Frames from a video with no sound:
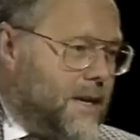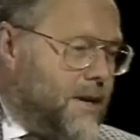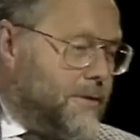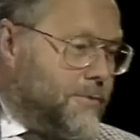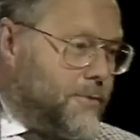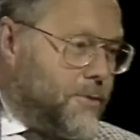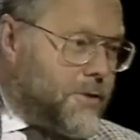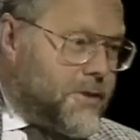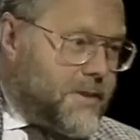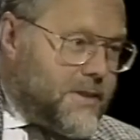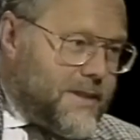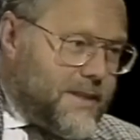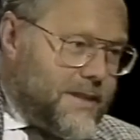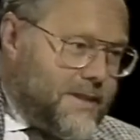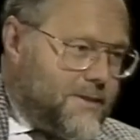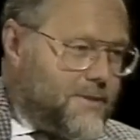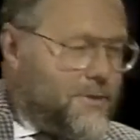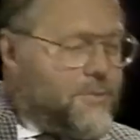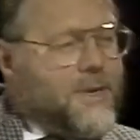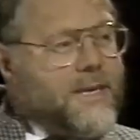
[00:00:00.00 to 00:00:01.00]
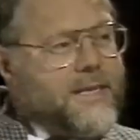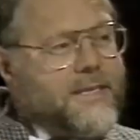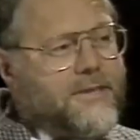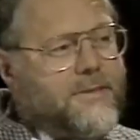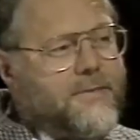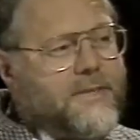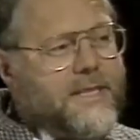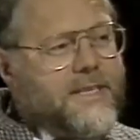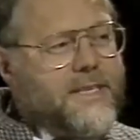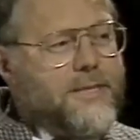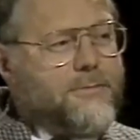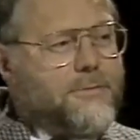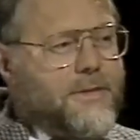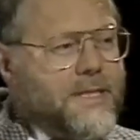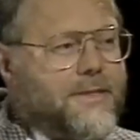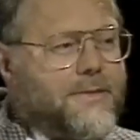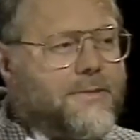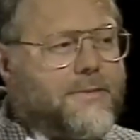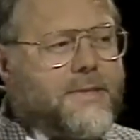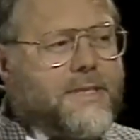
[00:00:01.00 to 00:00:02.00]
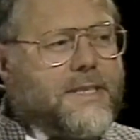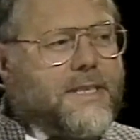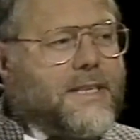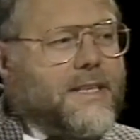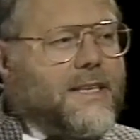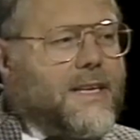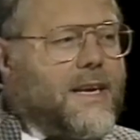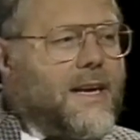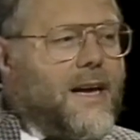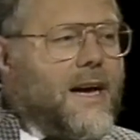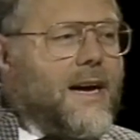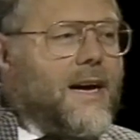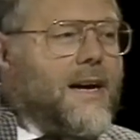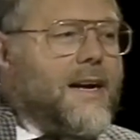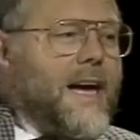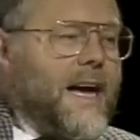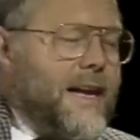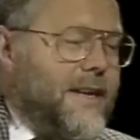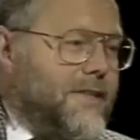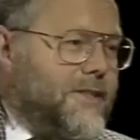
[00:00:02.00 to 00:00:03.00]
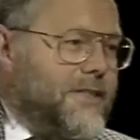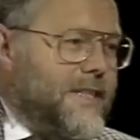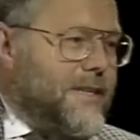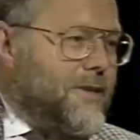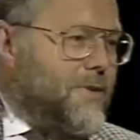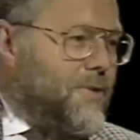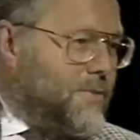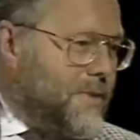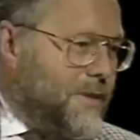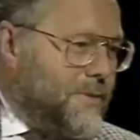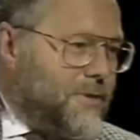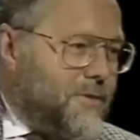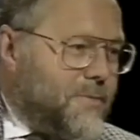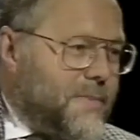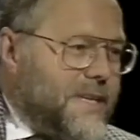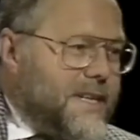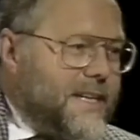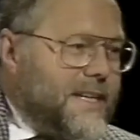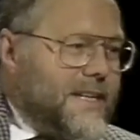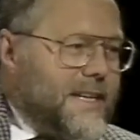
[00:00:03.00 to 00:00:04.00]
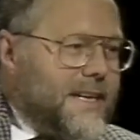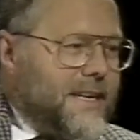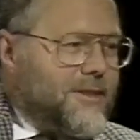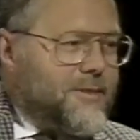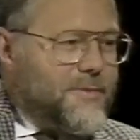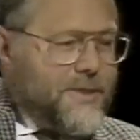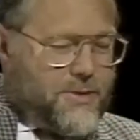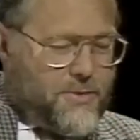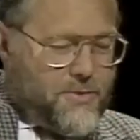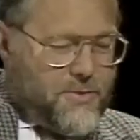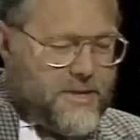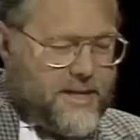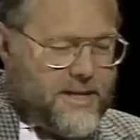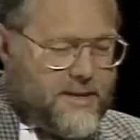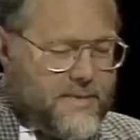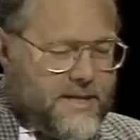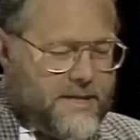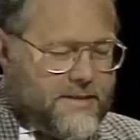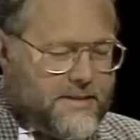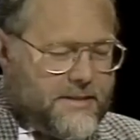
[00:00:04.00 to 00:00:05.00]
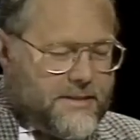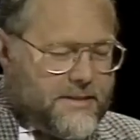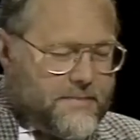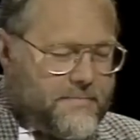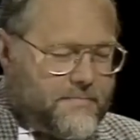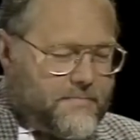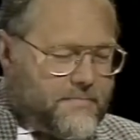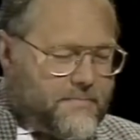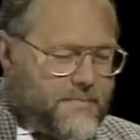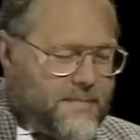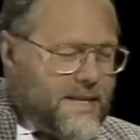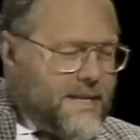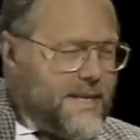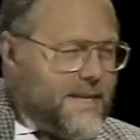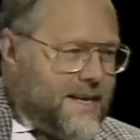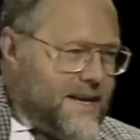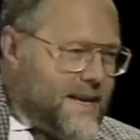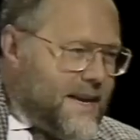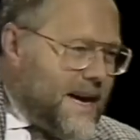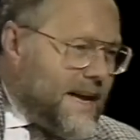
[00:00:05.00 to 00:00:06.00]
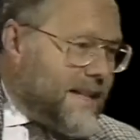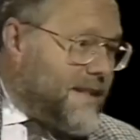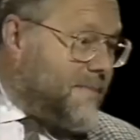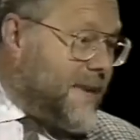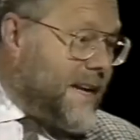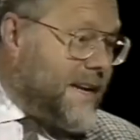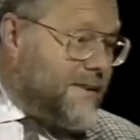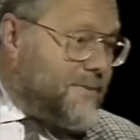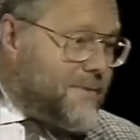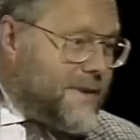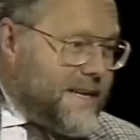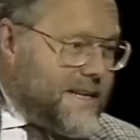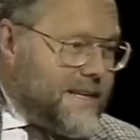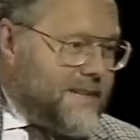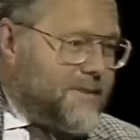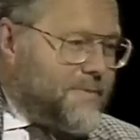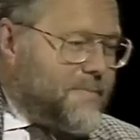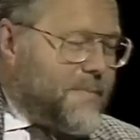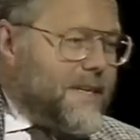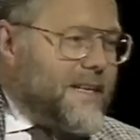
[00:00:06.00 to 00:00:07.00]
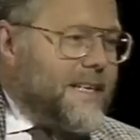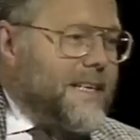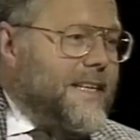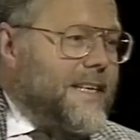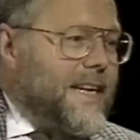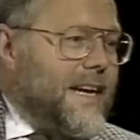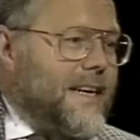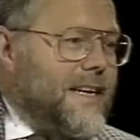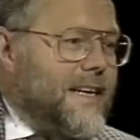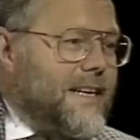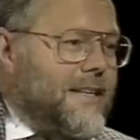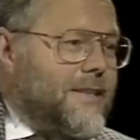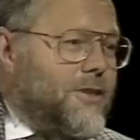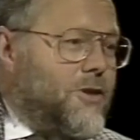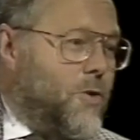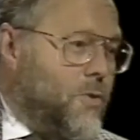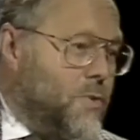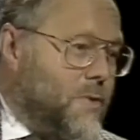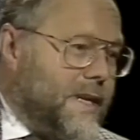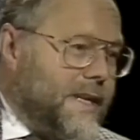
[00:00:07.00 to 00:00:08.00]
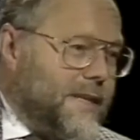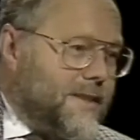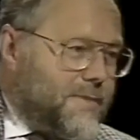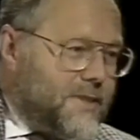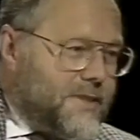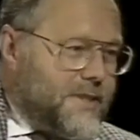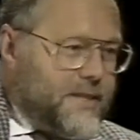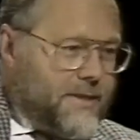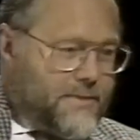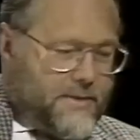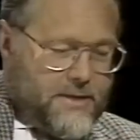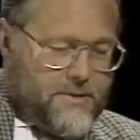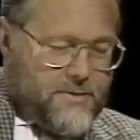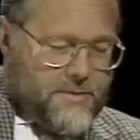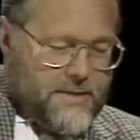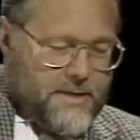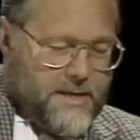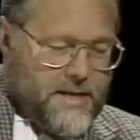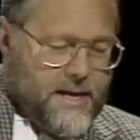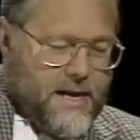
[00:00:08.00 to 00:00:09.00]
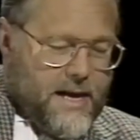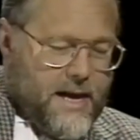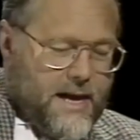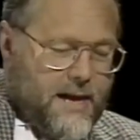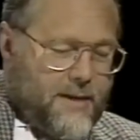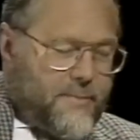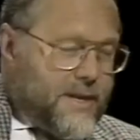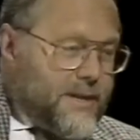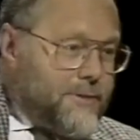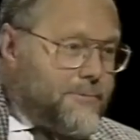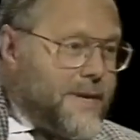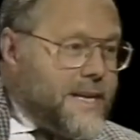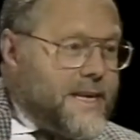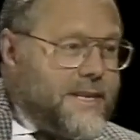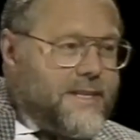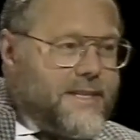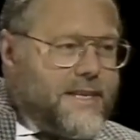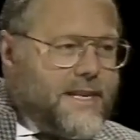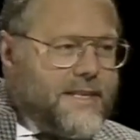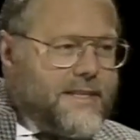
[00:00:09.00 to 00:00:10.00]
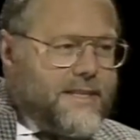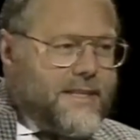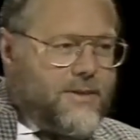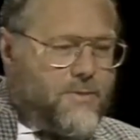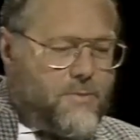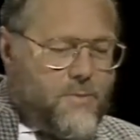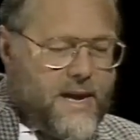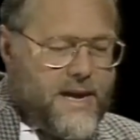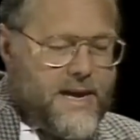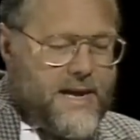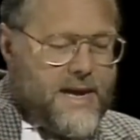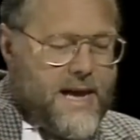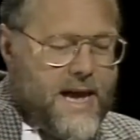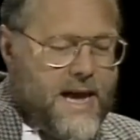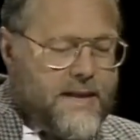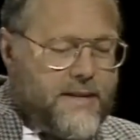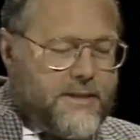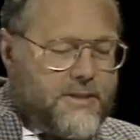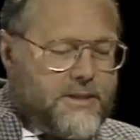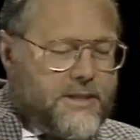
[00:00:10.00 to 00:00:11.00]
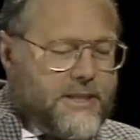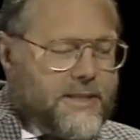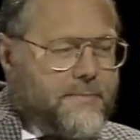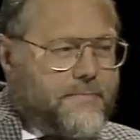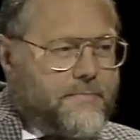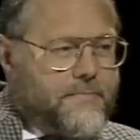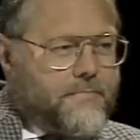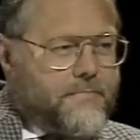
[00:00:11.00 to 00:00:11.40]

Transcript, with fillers: Fortunately, there are ways of getting rid of the uh, energy, or we wouldn't be here now to be talking about right. it. And the main way is by uh, cooling the material uh, by radiating away energy.